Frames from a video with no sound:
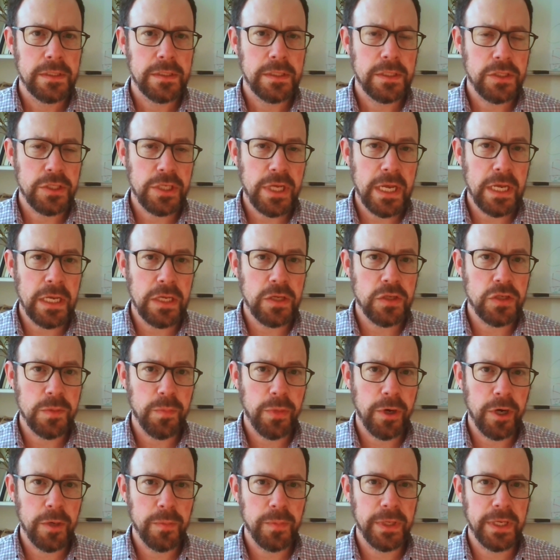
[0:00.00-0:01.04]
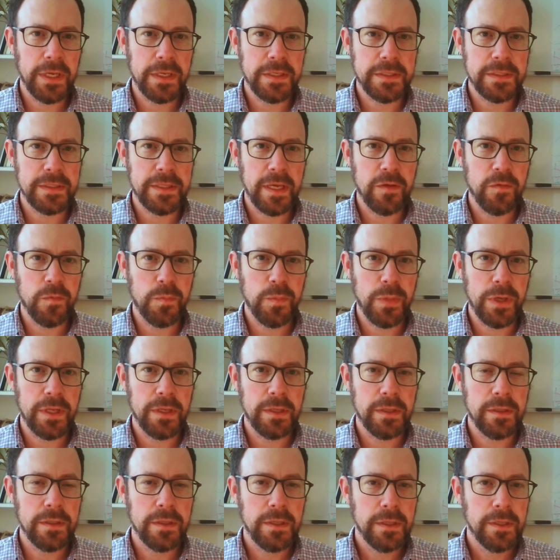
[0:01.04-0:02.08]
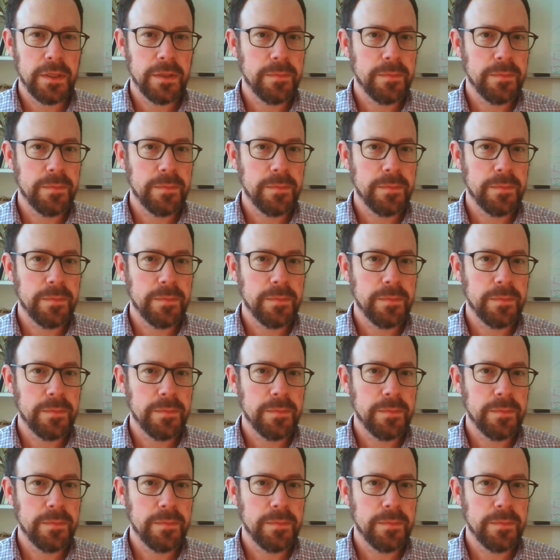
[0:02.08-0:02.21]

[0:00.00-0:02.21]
to change, in part because they've been